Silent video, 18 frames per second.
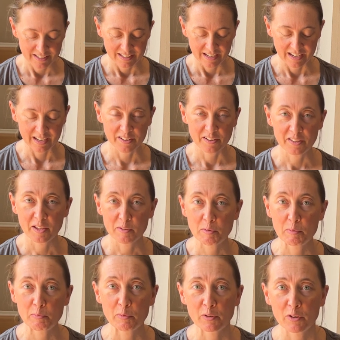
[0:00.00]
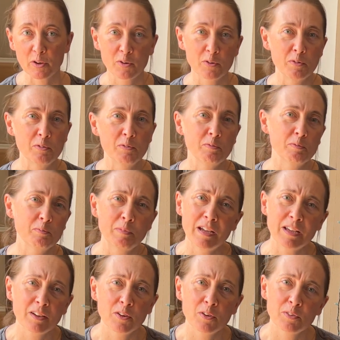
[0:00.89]
And a lot of people go
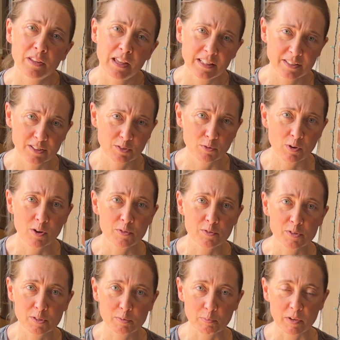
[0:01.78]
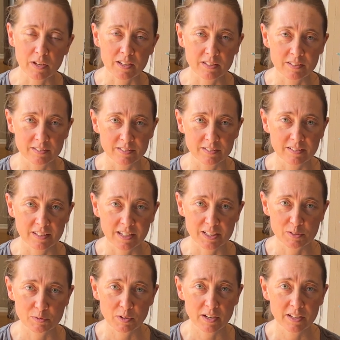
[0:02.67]
might go, that's gross, but
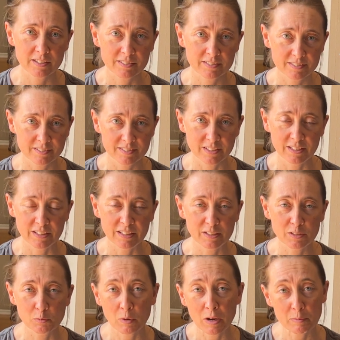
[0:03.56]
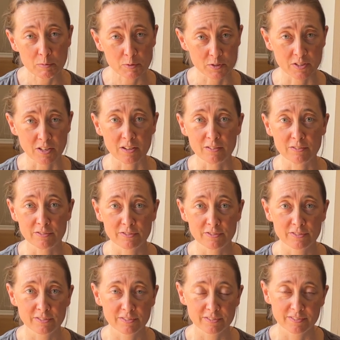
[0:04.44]
guess what? You need to wipe yourself.
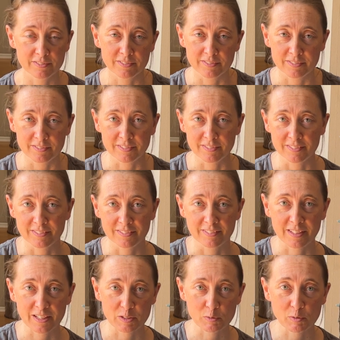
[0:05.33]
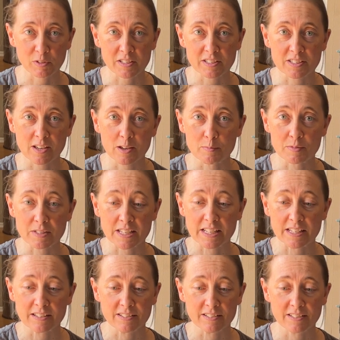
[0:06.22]
That's where this comes
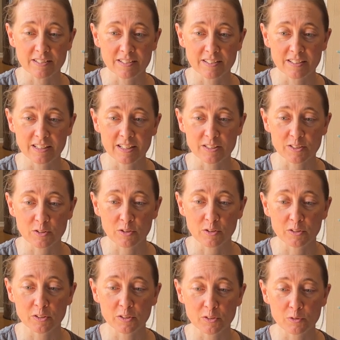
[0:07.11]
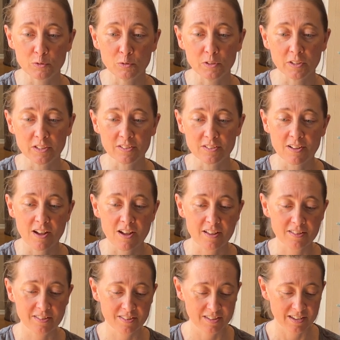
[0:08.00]
in. It's called a Kula
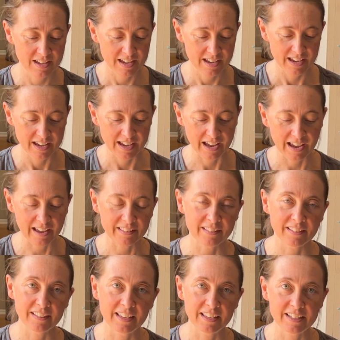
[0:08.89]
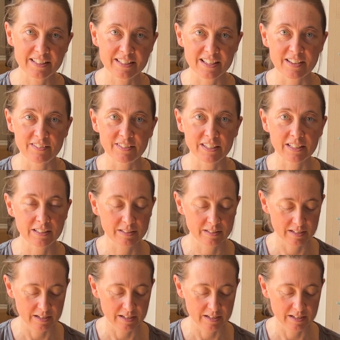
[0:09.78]
Cloth and the ladies love it.